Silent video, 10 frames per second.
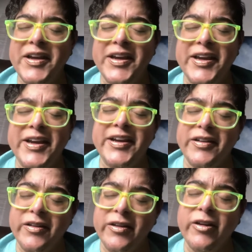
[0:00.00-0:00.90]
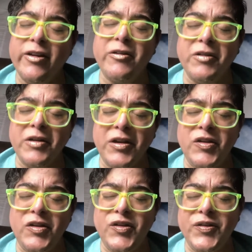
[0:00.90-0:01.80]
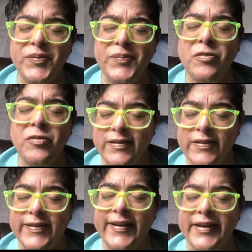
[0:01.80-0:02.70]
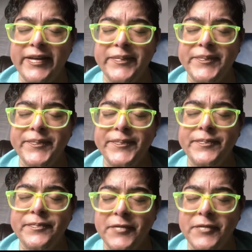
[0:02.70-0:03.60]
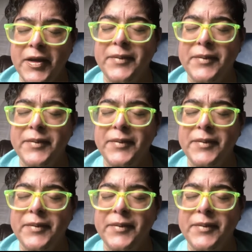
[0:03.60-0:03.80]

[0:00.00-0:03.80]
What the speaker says: For all these things I give thanks and say, Amen.